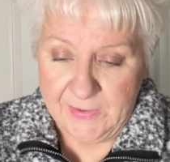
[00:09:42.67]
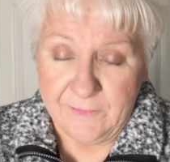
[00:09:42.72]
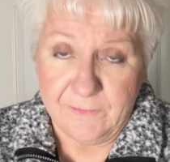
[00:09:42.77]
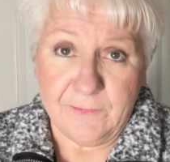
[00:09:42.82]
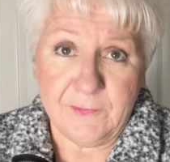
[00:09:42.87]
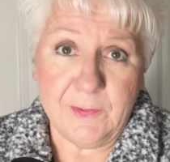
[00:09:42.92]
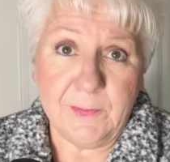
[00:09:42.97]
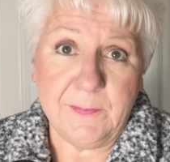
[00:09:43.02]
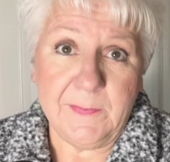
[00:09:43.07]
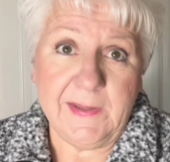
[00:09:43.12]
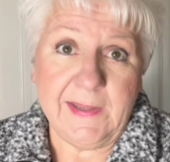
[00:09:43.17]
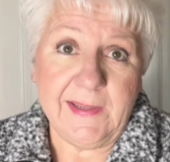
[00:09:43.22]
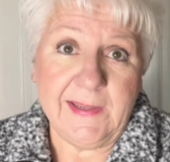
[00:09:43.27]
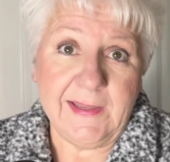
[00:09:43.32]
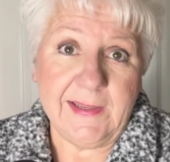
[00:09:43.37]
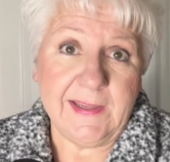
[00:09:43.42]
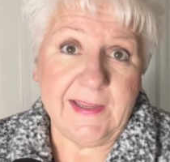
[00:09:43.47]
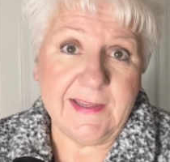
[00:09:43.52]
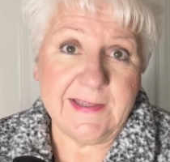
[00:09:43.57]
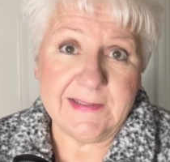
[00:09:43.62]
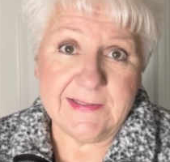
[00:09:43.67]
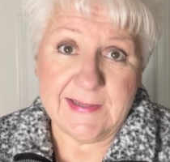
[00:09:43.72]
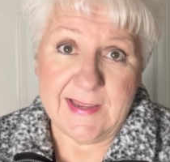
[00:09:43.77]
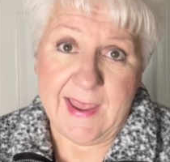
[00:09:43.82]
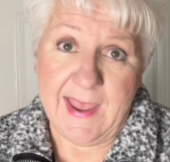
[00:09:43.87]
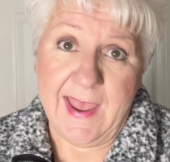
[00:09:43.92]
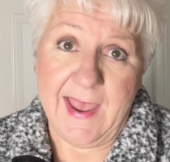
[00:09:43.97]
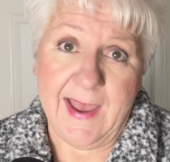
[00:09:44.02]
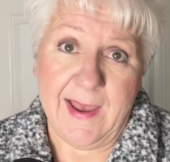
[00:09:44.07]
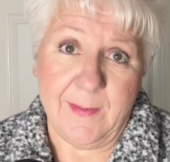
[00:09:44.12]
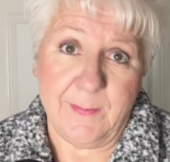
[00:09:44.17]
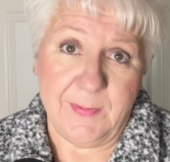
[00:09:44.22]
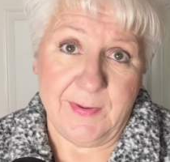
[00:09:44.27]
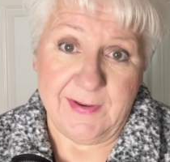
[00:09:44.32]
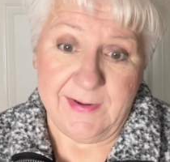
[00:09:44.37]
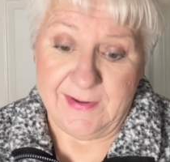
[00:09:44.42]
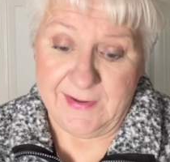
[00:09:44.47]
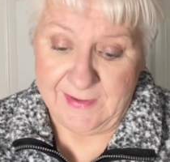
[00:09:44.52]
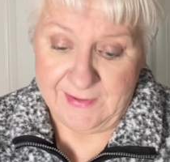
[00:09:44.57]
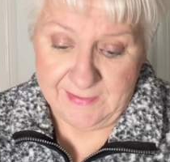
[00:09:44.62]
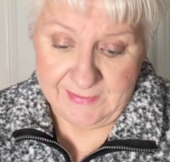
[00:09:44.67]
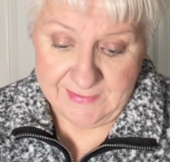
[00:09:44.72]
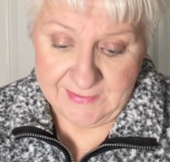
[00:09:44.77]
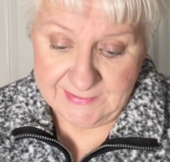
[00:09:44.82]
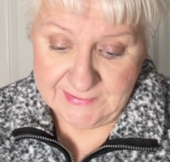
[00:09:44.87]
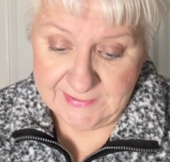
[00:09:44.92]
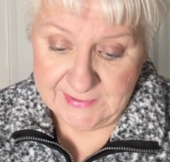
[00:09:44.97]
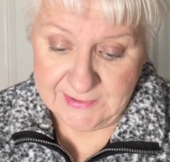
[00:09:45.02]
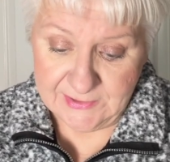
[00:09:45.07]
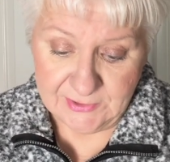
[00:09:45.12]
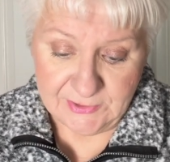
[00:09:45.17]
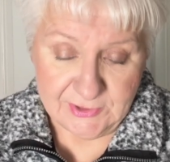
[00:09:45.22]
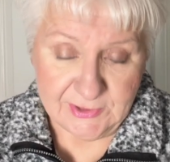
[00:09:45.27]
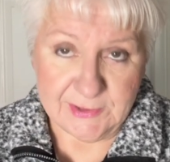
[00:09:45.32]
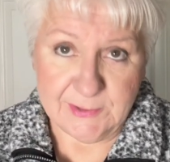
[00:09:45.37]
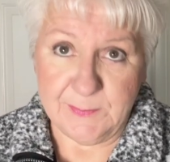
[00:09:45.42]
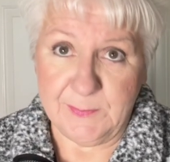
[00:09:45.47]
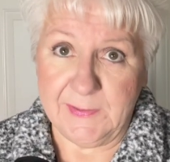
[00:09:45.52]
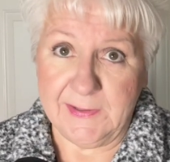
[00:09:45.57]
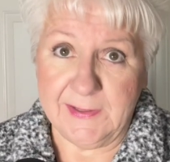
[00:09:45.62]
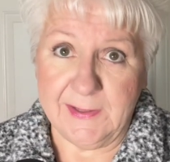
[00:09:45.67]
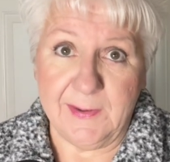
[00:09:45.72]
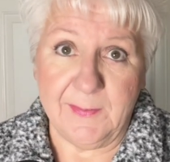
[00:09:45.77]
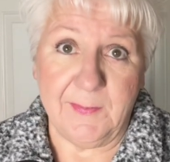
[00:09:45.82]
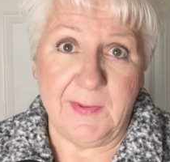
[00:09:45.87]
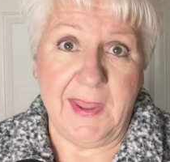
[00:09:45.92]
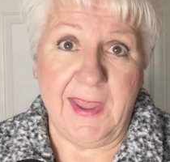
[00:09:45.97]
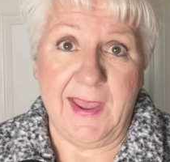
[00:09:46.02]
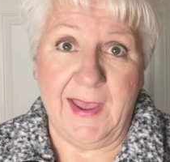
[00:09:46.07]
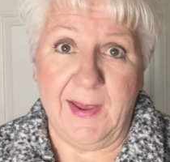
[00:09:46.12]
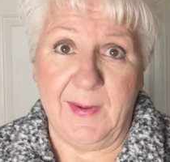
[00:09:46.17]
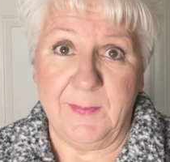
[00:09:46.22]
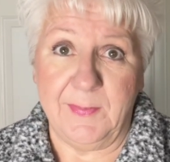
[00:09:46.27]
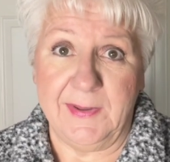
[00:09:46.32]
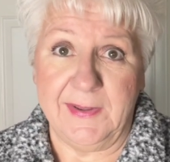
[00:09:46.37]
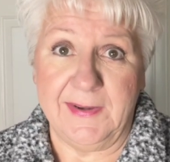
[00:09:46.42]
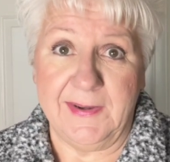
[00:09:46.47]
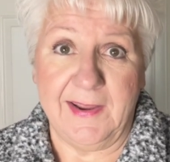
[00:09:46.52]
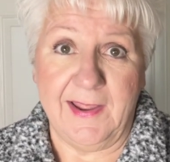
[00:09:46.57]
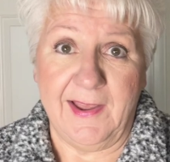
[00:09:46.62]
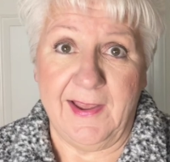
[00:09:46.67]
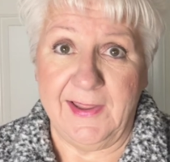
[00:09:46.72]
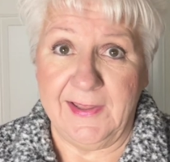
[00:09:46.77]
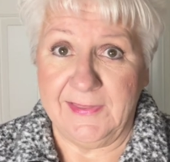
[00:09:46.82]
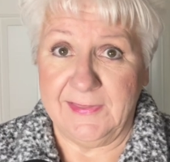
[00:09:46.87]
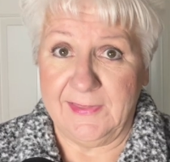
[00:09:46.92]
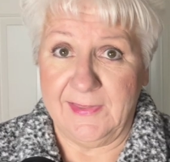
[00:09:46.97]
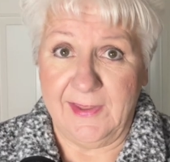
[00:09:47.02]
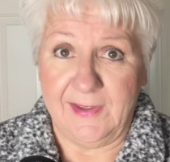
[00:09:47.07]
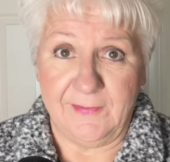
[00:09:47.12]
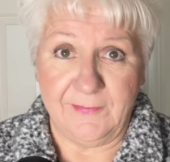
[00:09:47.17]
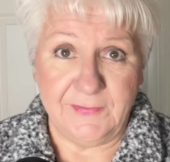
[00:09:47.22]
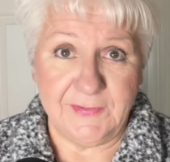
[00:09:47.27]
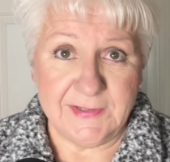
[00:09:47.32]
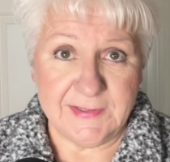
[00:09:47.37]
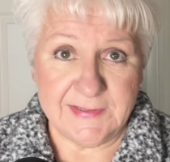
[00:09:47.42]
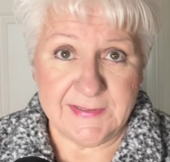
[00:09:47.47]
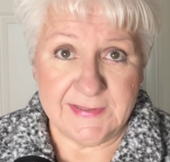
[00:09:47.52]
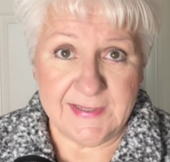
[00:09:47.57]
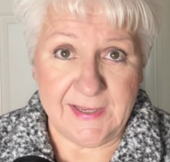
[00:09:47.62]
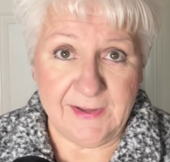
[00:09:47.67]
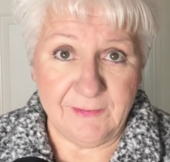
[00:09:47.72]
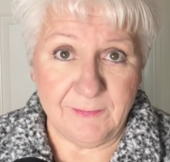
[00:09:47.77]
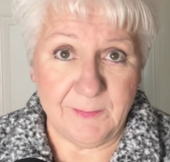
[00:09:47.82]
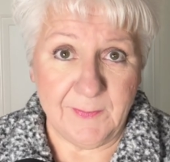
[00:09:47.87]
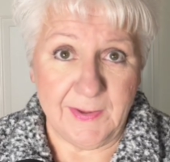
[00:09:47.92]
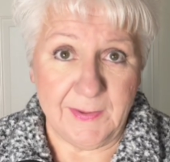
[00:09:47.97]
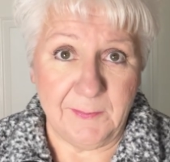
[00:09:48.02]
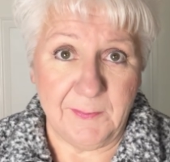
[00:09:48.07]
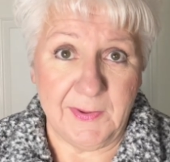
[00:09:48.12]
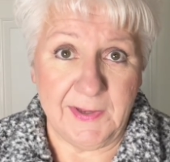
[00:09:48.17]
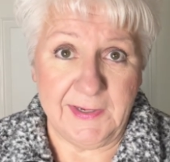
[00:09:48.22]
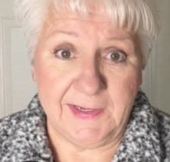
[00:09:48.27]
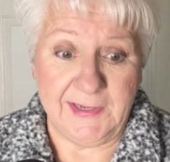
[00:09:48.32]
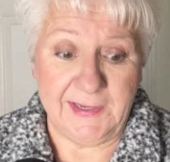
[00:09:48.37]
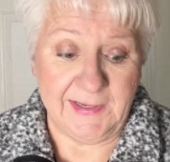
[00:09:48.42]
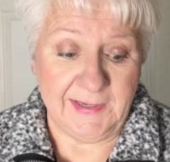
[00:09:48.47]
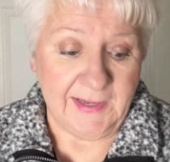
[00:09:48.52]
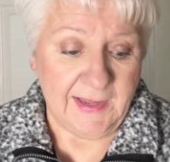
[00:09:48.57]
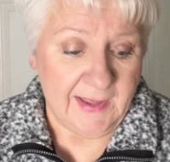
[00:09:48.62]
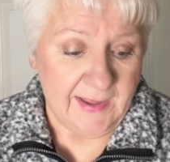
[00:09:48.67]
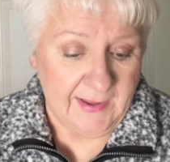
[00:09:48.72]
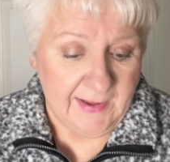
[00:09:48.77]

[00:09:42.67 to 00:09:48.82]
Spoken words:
For me, it's a habit, and this has just become a habit. I love to save my money.